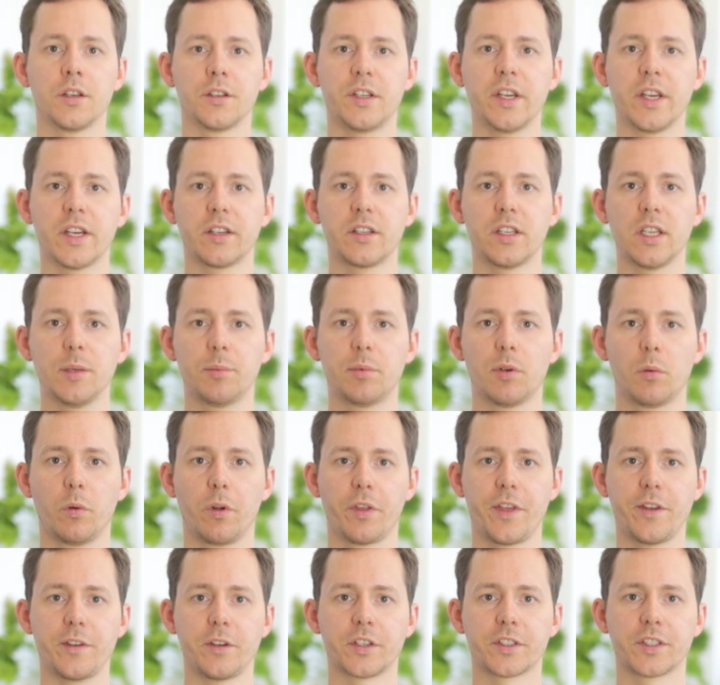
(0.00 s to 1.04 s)
Dig deep
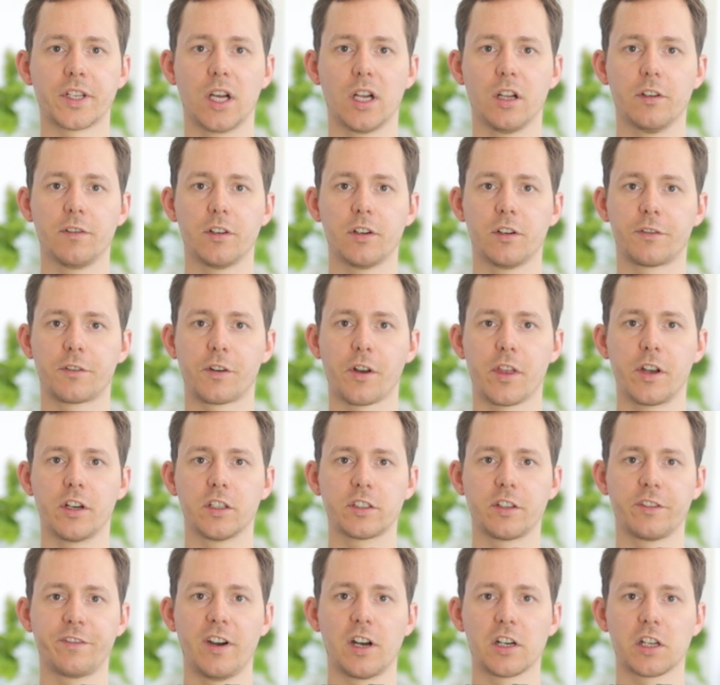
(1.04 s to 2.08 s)
within yourself, for there
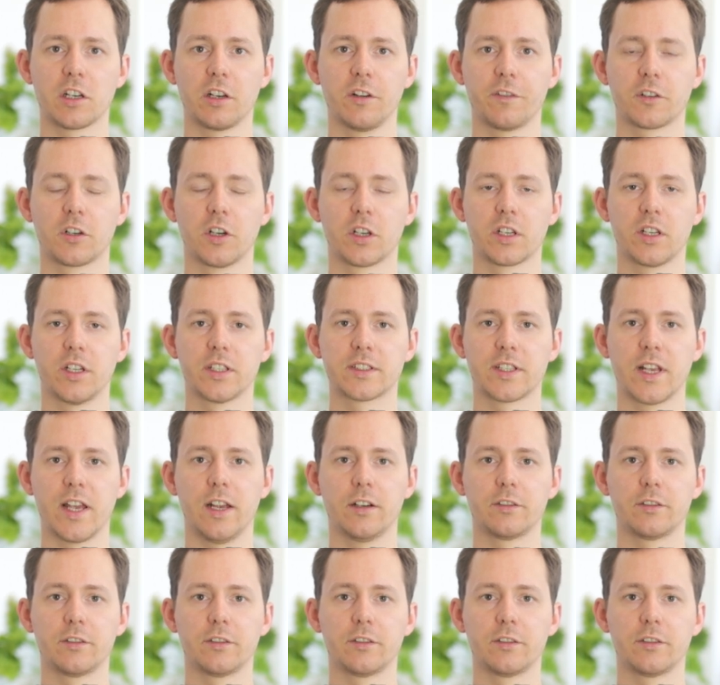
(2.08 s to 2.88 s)
is a fountain of goodness